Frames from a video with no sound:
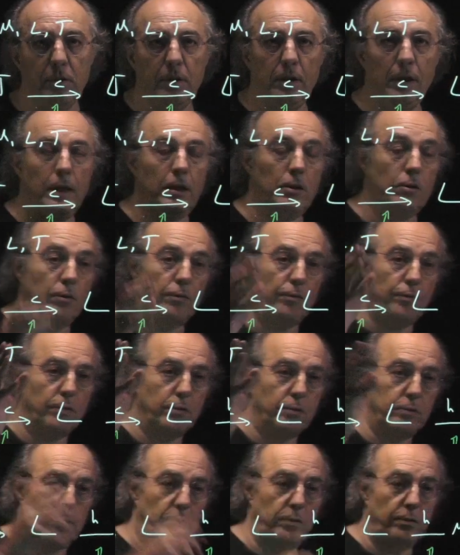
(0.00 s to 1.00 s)
neither
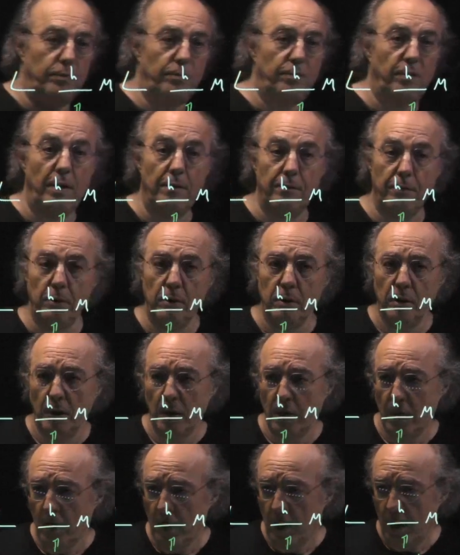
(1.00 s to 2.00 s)
for the flavor
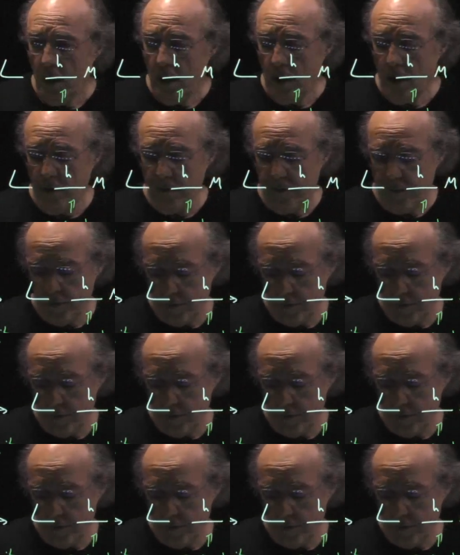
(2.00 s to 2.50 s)
of